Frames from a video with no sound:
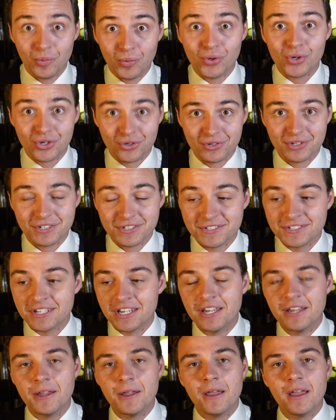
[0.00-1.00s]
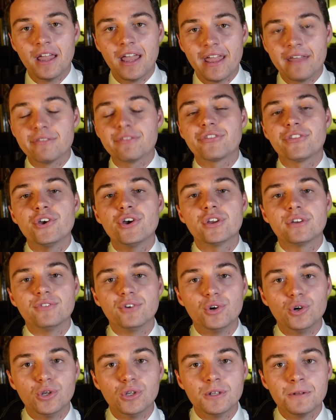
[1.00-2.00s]
the water is. And third of
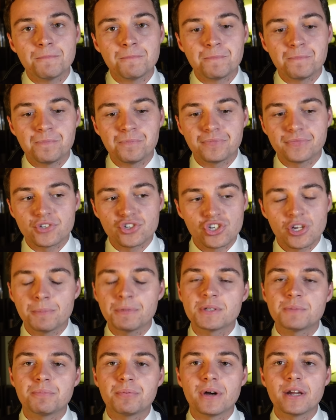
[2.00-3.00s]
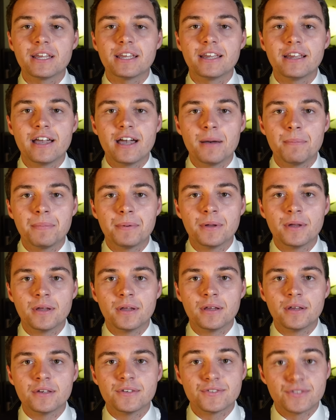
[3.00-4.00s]
all, the ship is breaking up
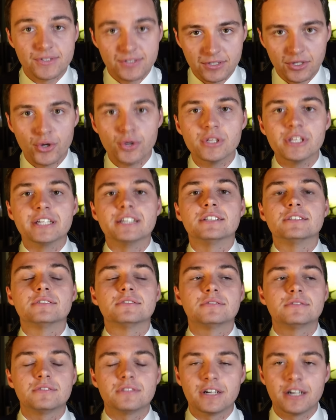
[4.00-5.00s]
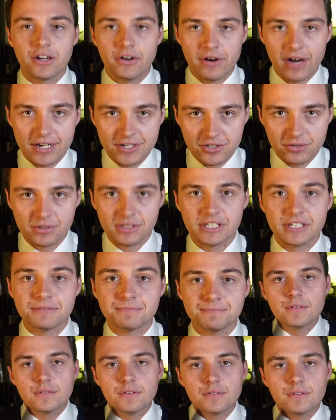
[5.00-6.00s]
slowly and gradually.
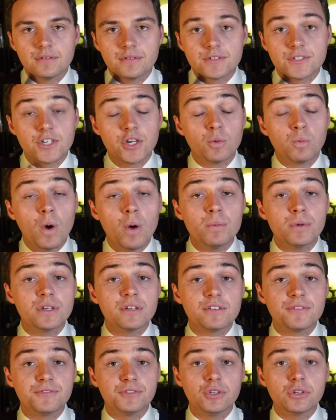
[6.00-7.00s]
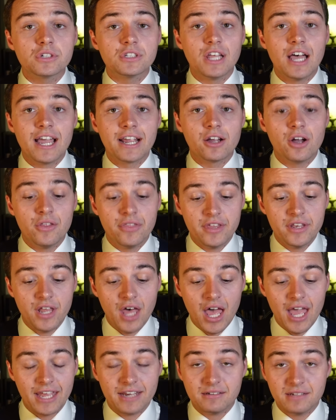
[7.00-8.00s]
So what would it have looked like on the
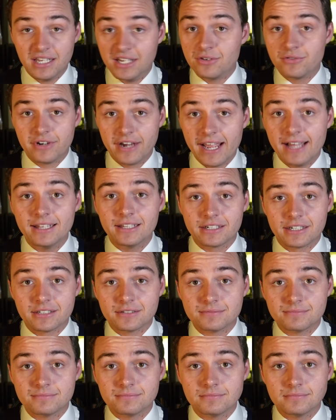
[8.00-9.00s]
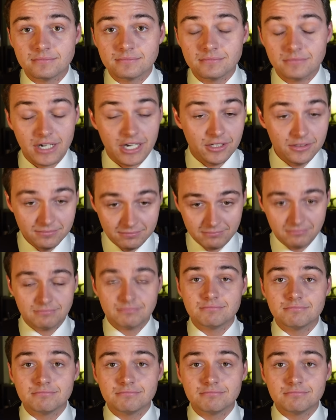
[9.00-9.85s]
night in reality? Well,